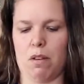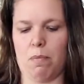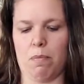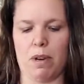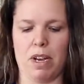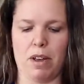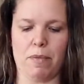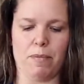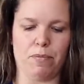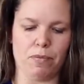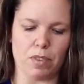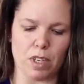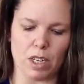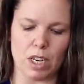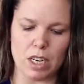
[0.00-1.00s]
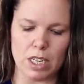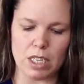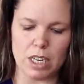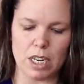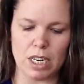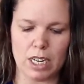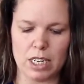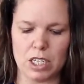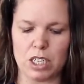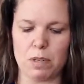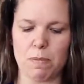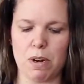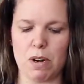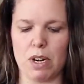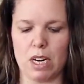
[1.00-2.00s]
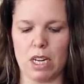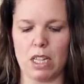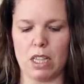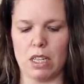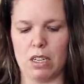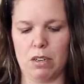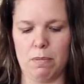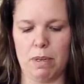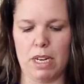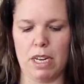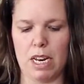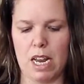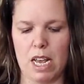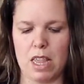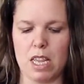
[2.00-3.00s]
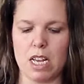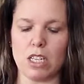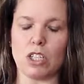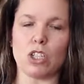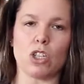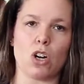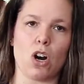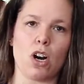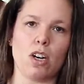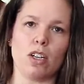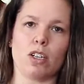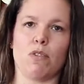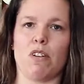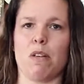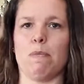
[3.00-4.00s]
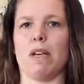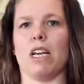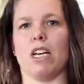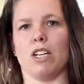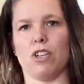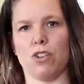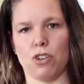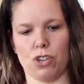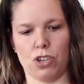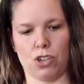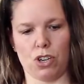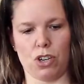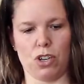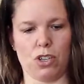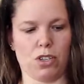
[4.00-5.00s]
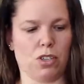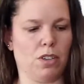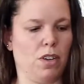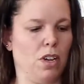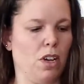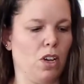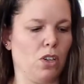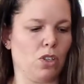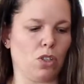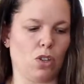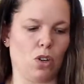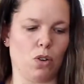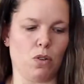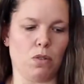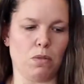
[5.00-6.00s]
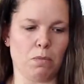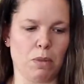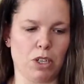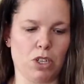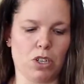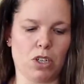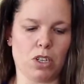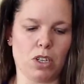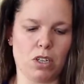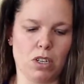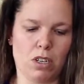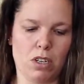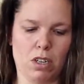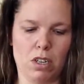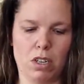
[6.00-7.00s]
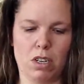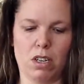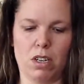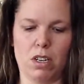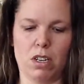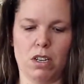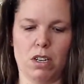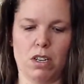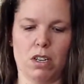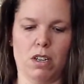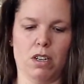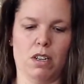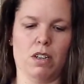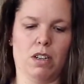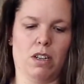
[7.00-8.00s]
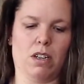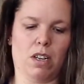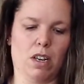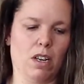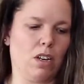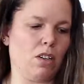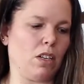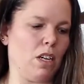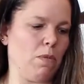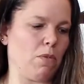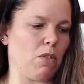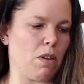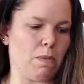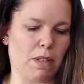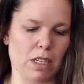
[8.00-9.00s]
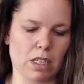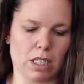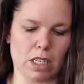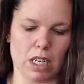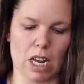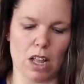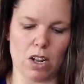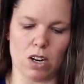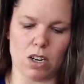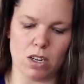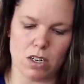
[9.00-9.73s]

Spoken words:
But you just got to get it smearing a little bit and then start creaming in your sugars. So my sugar, and I'll keep creaming this together.